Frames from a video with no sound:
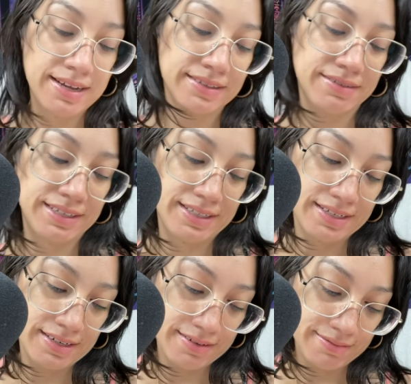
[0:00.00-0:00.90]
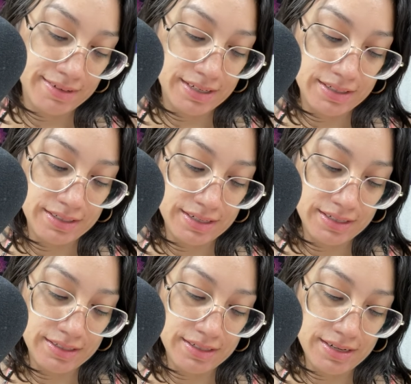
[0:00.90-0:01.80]
I had to write that down. And
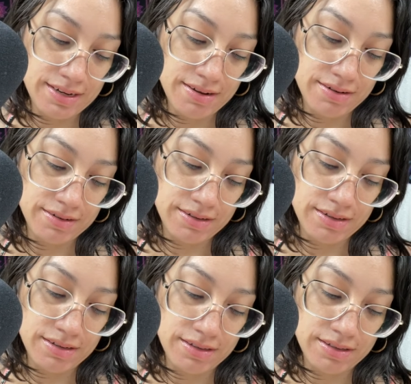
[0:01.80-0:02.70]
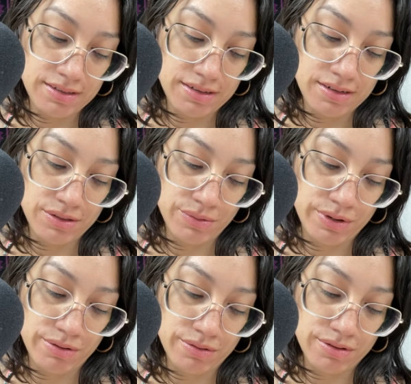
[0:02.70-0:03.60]
today's date is the
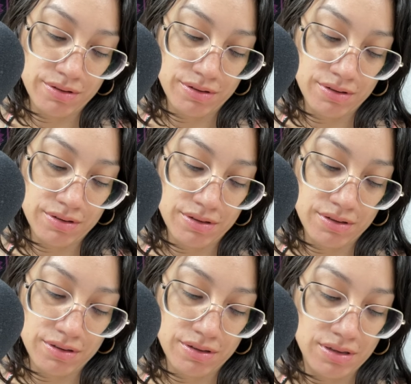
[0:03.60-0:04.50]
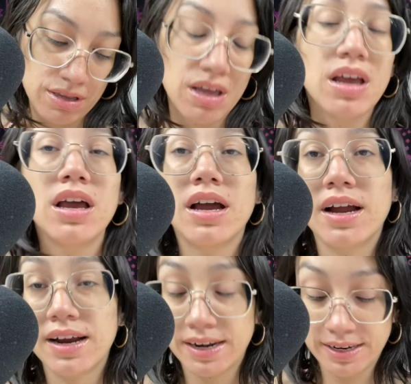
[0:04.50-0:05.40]
12th.
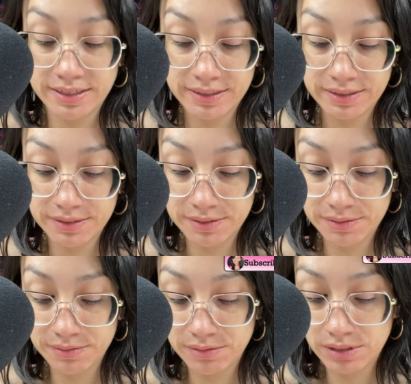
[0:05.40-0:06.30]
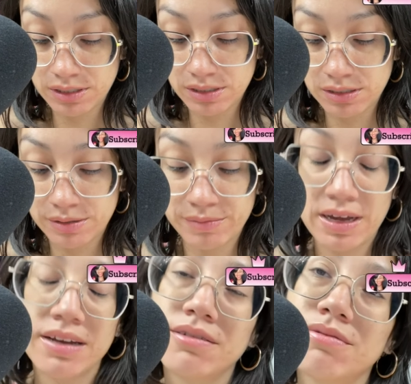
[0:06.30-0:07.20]
Alrighty, so
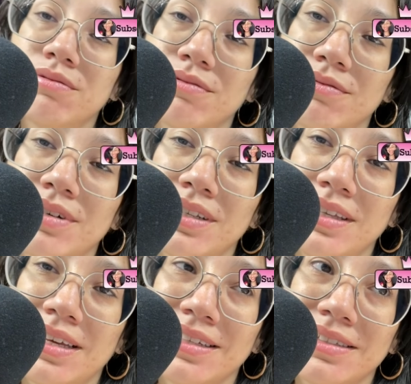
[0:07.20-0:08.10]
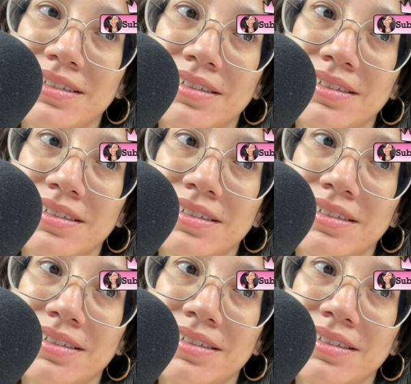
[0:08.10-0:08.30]
um, I don't really like